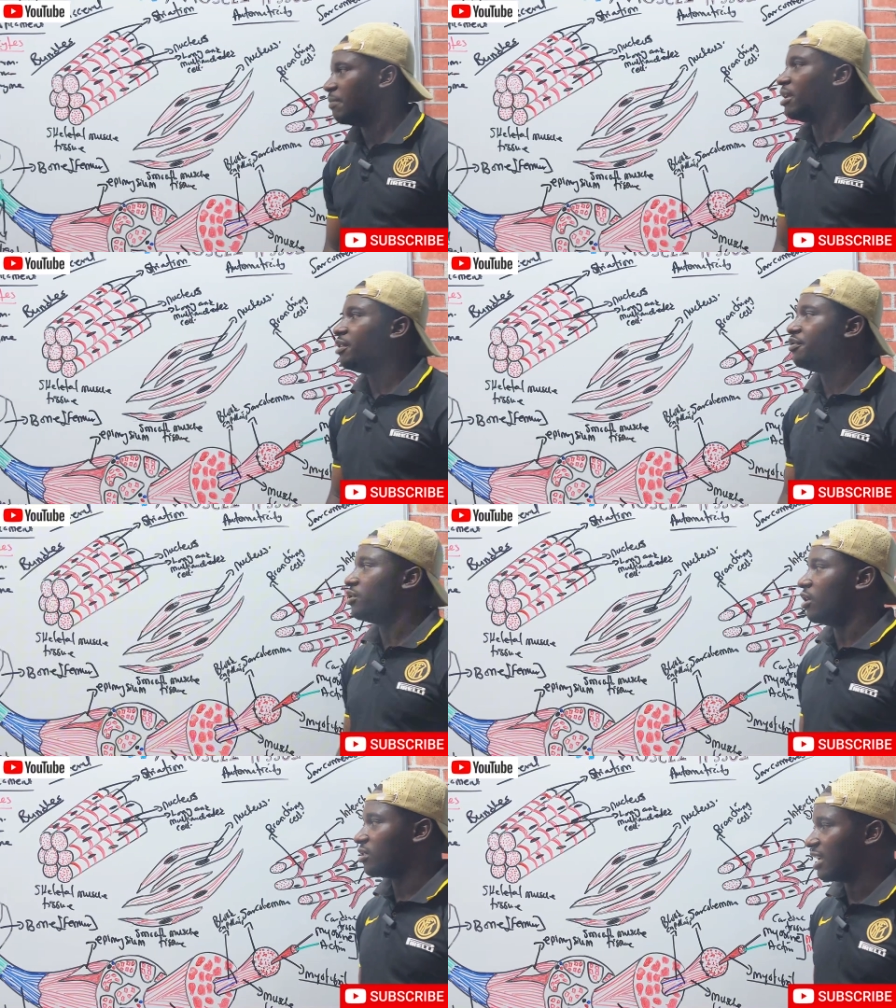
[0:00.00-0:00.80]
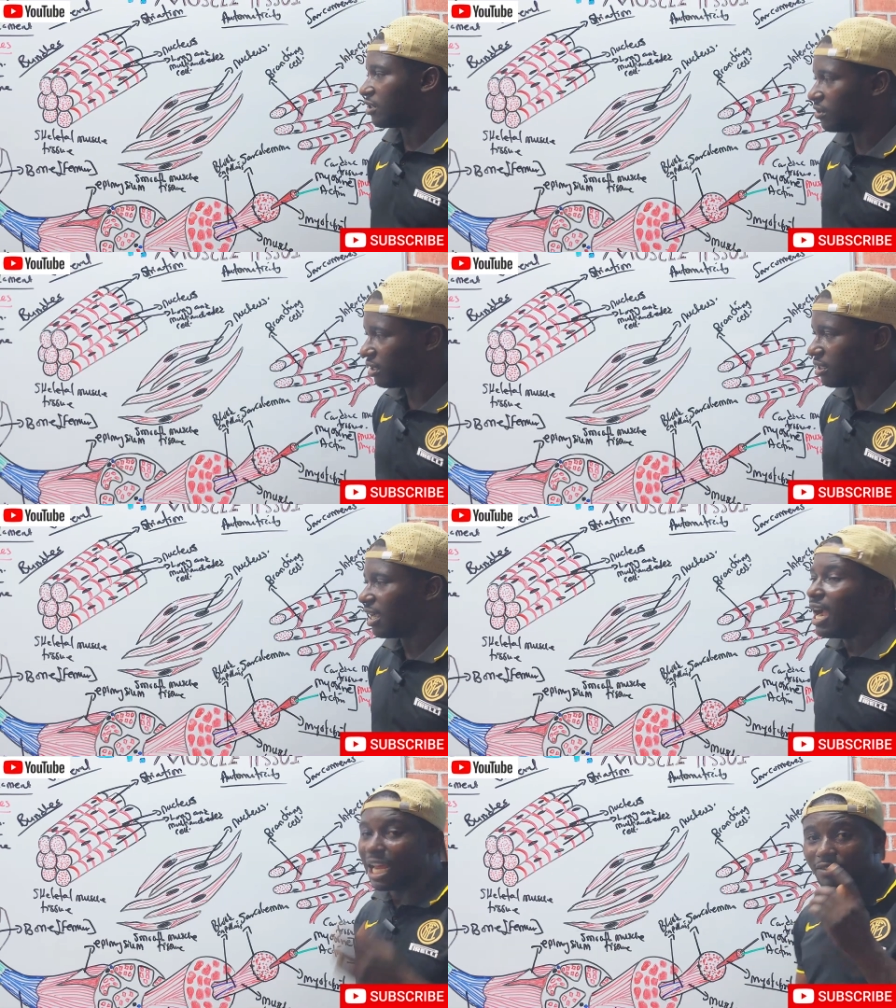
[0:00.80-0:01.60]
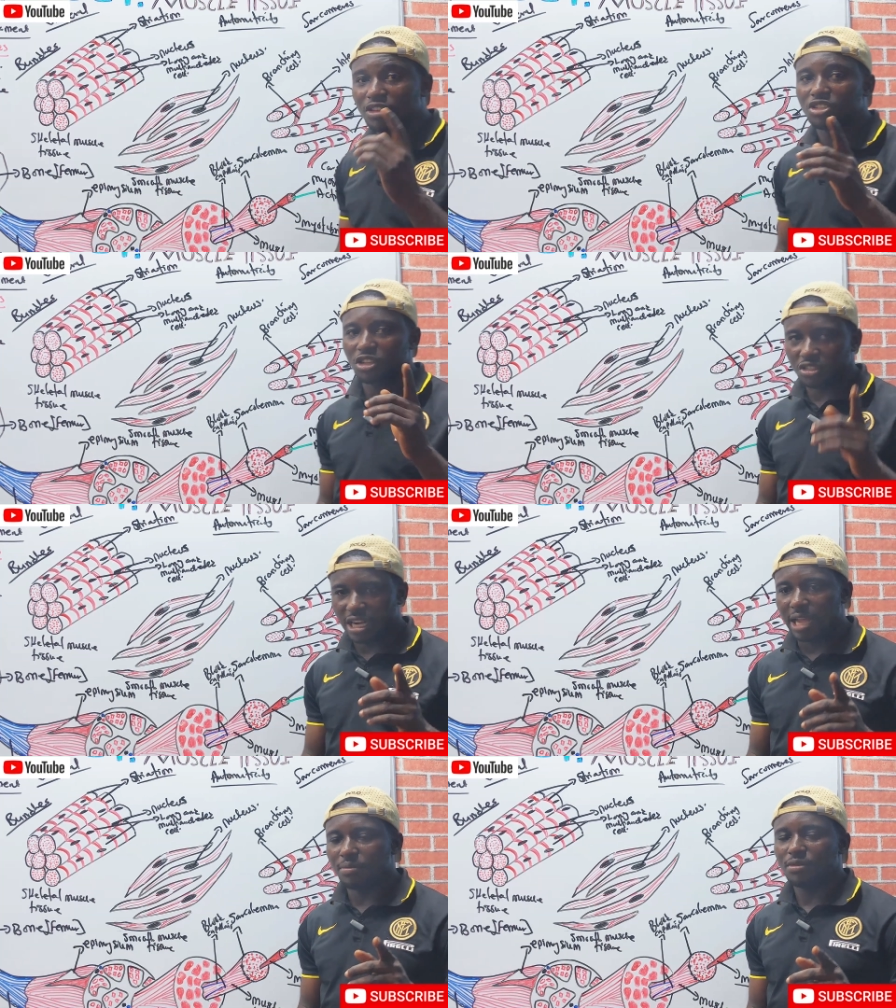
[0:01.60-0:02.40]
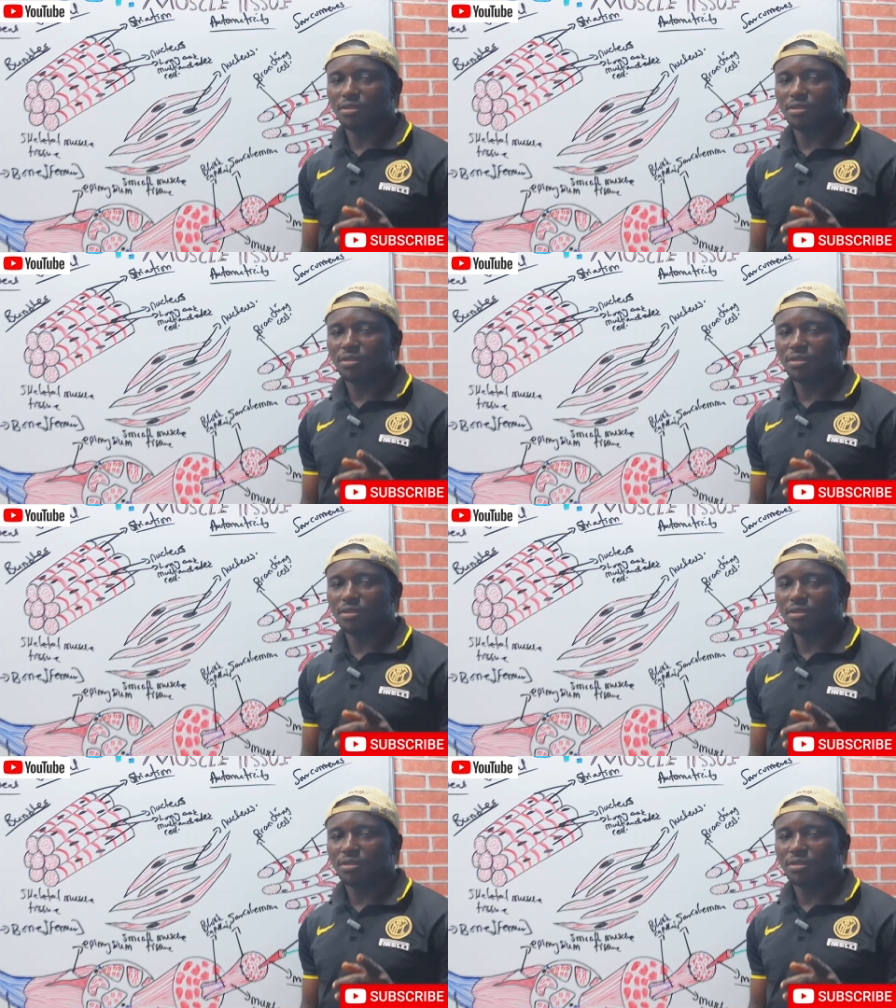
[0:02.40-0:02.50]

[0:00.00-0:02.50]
I believe you understood it. And never to subscribe